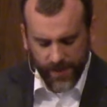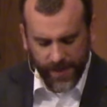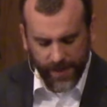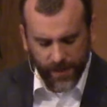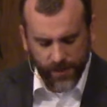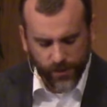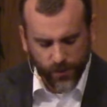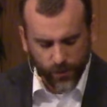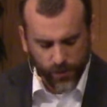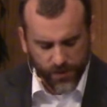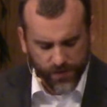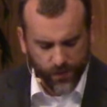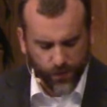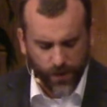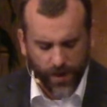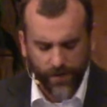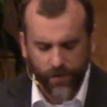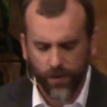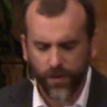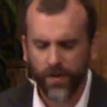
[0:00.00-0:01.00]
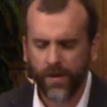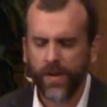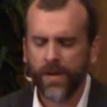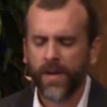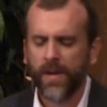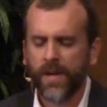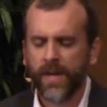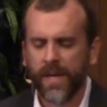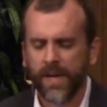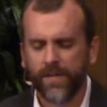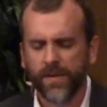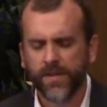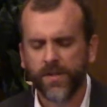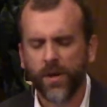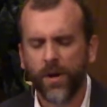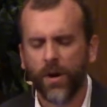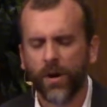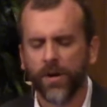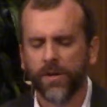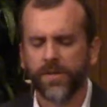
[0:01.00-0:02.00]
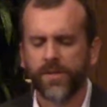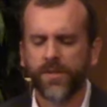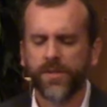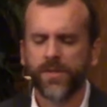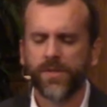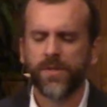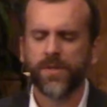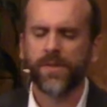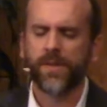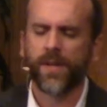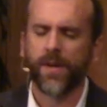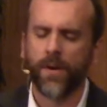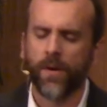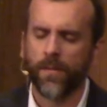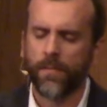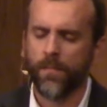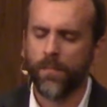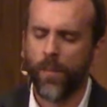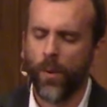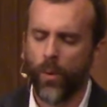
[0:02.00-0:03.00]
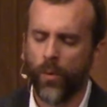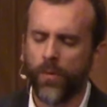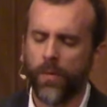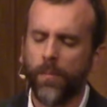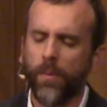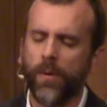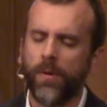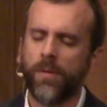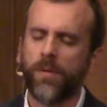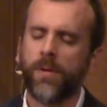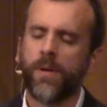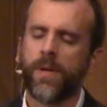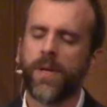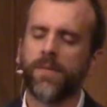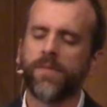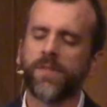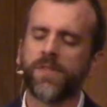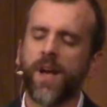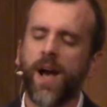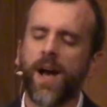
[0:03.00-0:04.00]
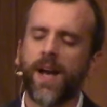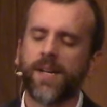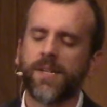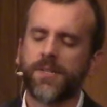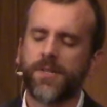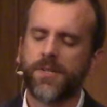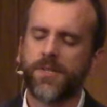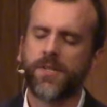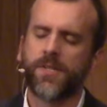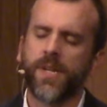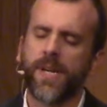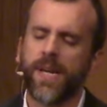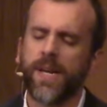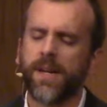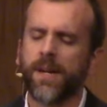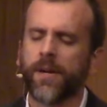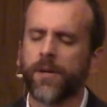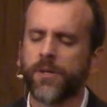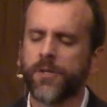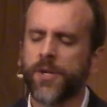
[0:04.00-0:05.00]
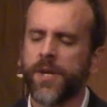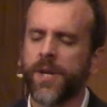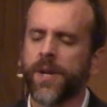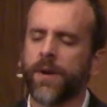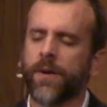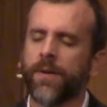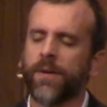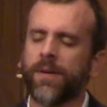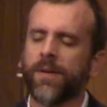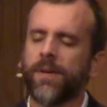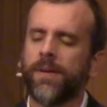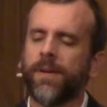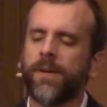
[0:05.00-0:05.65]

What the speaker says: It endures forever. Give us hearts that are moldable. Give us eyes to see and ears to hear.